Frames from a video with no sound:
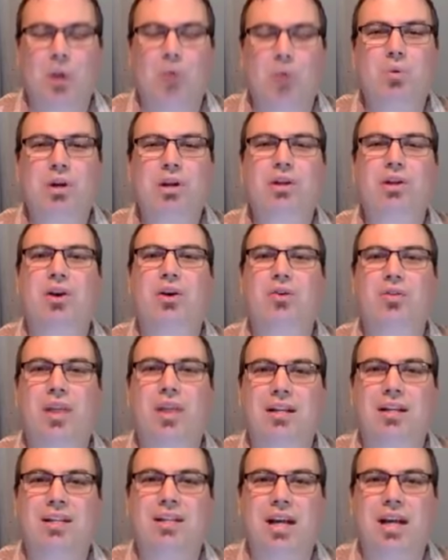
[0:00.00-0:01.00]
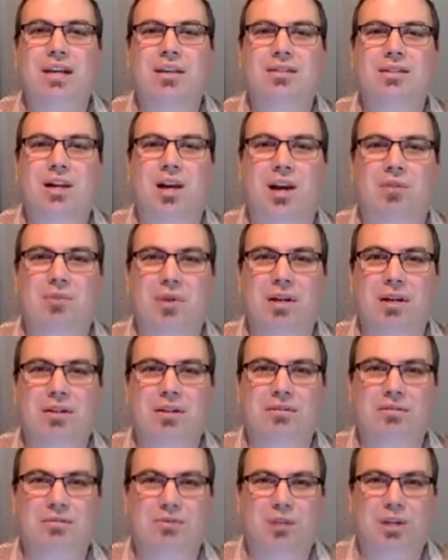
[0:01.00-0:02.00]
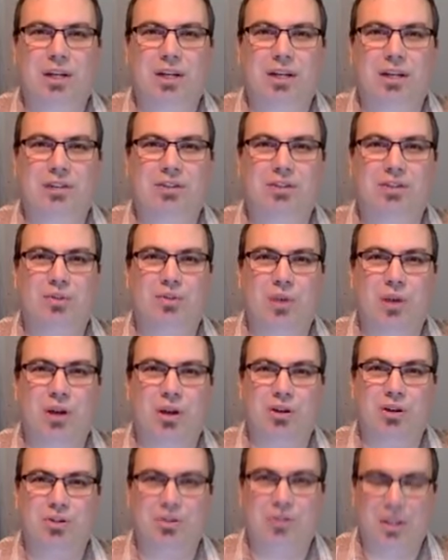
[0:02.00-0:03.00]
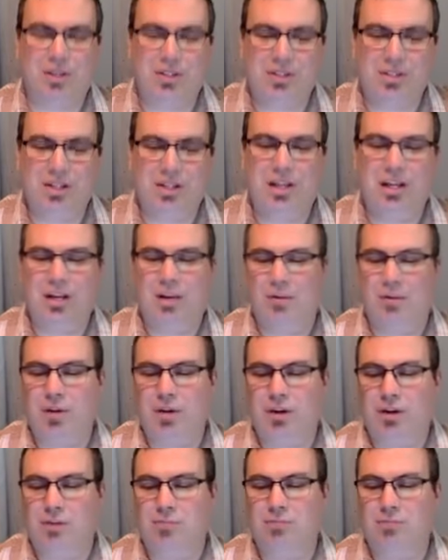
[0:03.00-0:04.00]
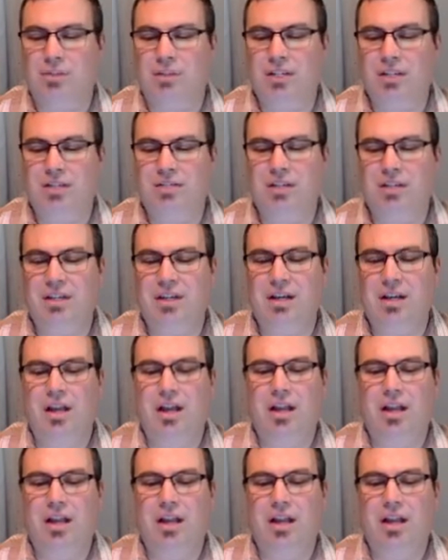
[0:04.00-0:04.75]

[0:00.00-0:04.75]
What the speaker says: We know that day is coming. We are trusting and we are believing